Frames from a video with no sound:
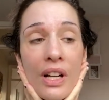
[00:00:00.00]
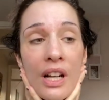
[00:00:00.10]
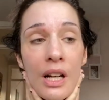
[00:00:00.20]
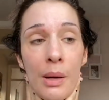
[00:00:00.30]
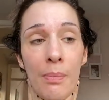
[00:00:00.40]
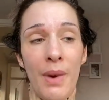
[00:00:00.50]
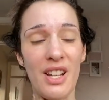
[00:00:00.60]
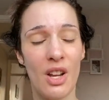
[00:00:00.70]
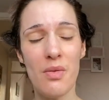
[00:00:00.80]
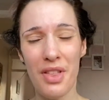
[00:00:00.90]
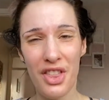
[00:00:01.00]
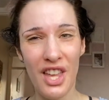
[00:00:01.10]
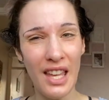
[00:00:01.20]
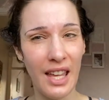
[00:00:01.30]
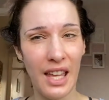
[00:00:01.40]
I don't
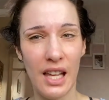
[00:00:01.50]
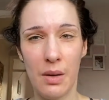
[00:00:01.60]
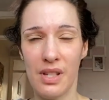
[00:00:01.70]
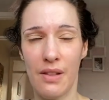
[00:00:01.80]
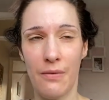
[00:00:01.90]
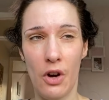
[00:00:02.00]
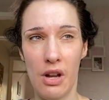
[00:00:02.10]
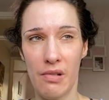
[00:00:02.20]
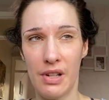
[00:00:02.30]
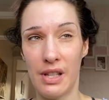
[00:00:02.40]
think it was the virus,